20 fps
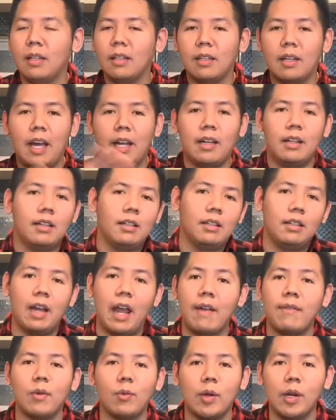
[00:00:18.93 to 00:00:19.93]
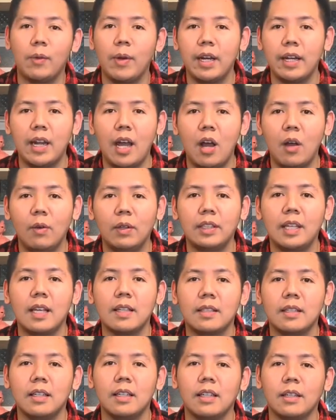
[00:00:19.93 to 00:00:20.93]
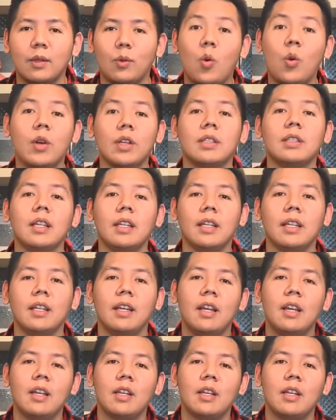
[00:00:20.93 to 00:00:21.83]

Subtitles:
kind of everywhere right now, and that's the Quarantini.